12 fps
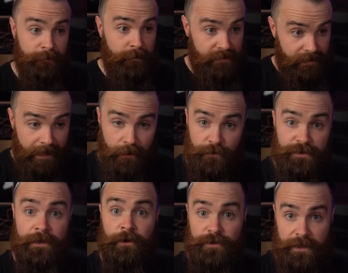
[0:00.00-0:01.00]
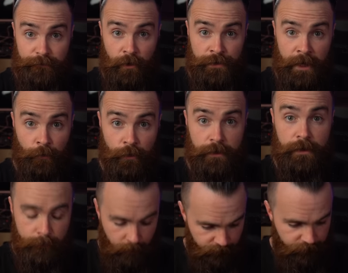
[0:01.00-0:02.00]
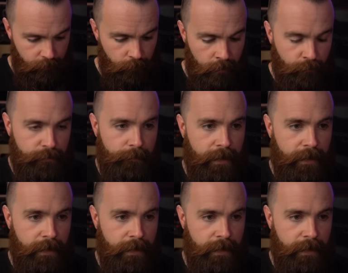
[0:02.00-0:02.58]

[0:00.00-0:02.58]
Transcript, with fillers: some containers in our default network? Come on, follow along with